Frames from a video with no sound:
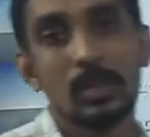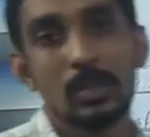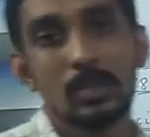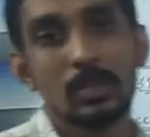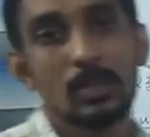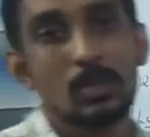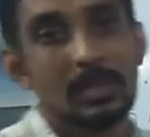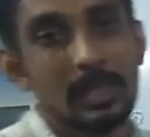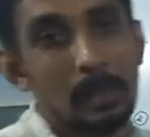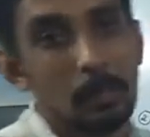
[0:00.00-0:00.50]

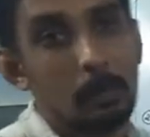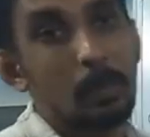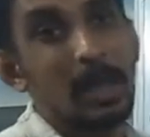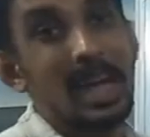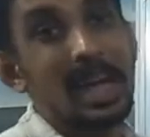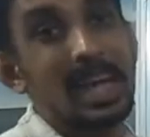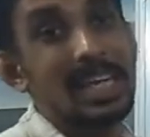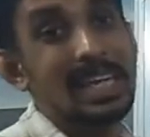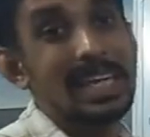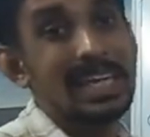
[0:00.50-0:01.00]
So the
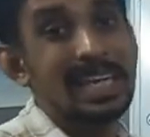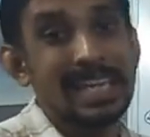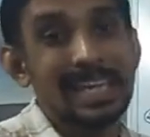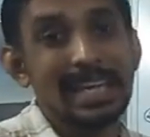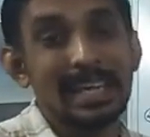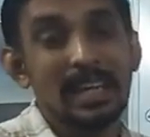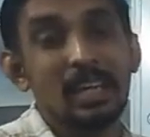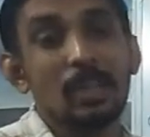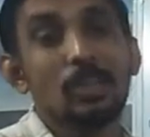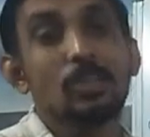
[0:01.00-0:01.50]
main
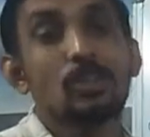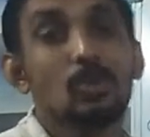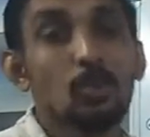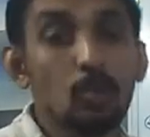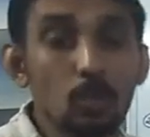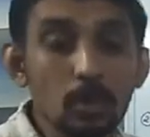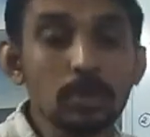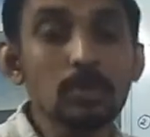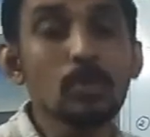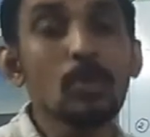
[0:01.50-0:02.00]

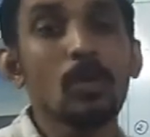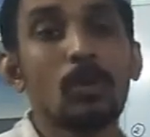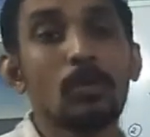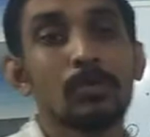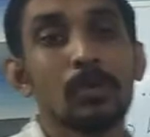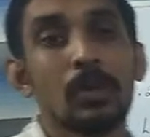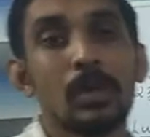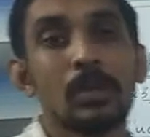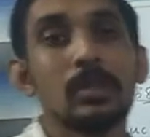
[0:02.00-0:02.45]
use of